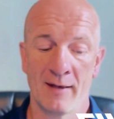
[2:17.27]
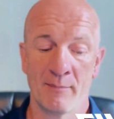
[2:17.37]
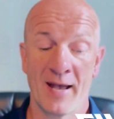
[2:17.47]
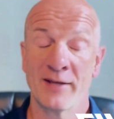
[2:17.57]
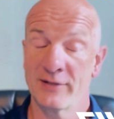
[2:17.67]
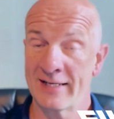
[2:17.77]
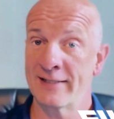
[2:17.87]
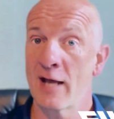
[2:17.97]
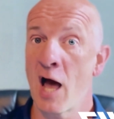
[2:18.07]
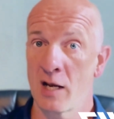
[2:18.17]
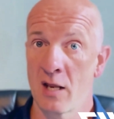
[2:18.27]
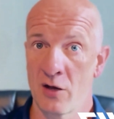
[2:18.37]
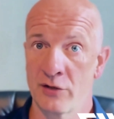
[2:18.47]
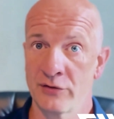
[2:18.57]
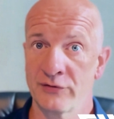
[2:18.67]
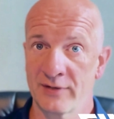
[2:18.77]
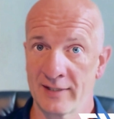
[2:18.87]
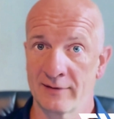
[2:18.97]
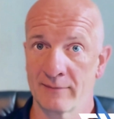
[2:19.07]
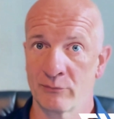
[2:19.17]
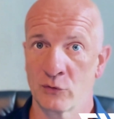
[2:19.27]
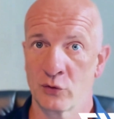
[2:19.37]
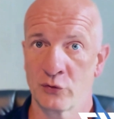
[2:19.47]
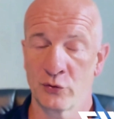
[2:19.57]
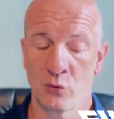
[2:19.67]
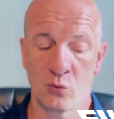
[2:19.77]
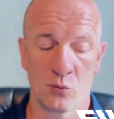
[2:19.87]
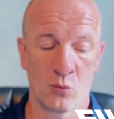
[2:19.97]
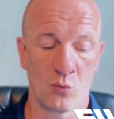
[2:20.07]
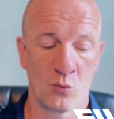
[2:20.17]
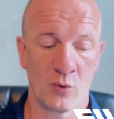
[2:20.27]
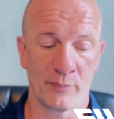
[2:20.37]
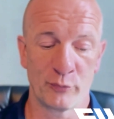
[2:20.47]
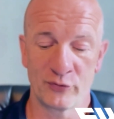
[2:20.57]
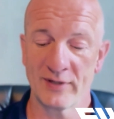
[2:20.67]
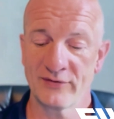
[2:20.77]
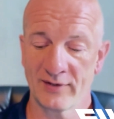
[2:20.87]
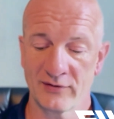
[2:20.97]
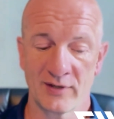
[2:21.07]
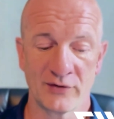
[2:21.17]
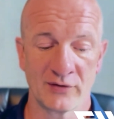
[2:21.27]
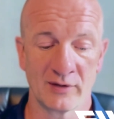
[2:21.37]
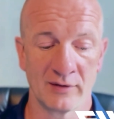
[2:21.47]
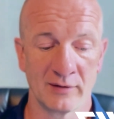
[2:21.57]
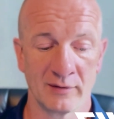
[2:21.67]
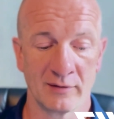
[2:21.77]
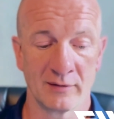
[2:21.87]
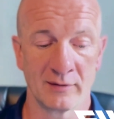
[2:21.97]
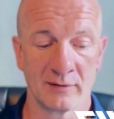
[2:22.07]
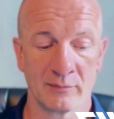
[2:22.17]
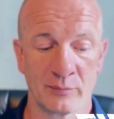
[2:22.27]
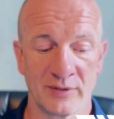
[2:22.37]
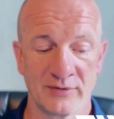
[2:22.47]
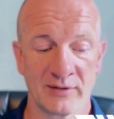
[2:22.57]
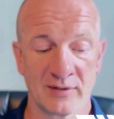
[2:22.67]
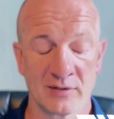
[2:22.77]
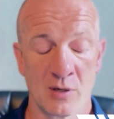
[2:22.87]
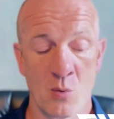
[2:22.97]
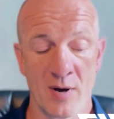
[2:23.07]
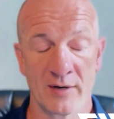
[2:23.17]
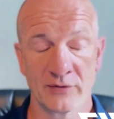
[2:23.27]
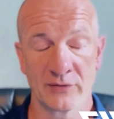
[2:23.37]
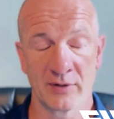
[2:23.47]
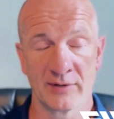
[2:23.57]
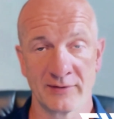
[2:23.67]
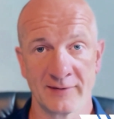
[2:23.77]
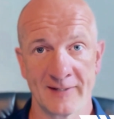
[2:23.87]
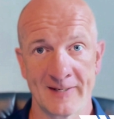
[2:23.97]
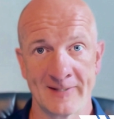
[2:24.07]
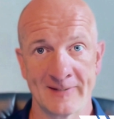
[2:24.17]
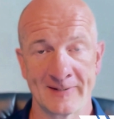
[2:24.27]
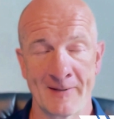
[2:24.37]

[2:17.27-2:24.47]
And it allows it. So what pre-situational awareness does is